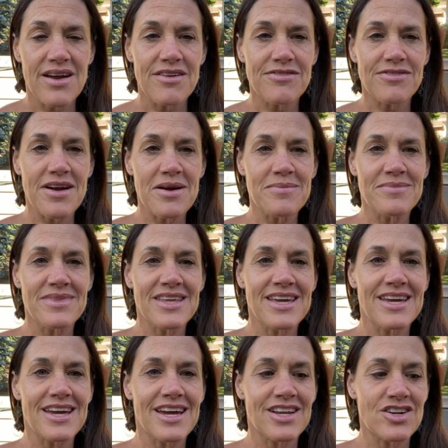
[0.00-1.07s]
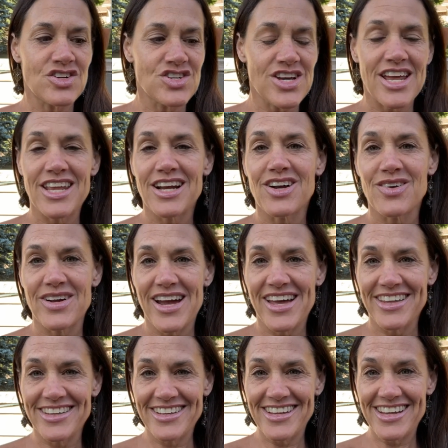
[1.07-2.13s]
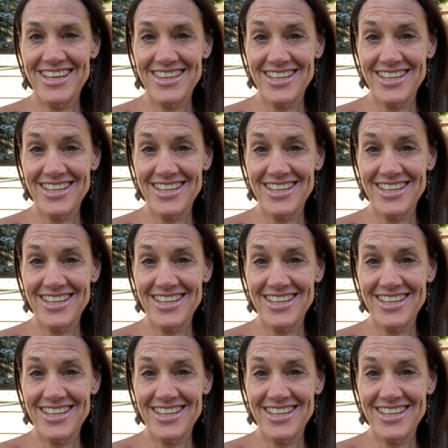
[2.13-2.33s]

from the energetic reality